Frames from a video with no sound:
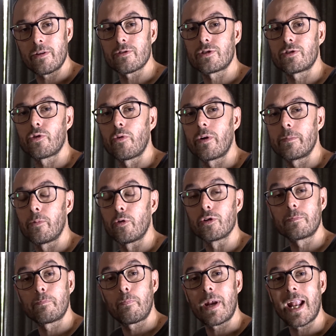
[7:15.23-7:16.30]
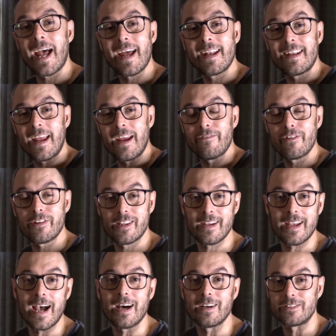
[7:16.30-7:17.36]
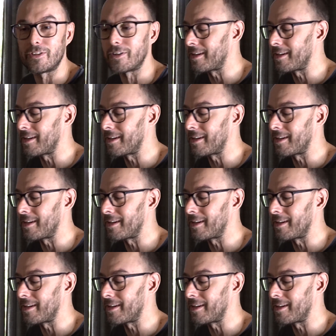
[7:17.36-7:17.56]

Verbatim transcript: your storyboard plan everything out.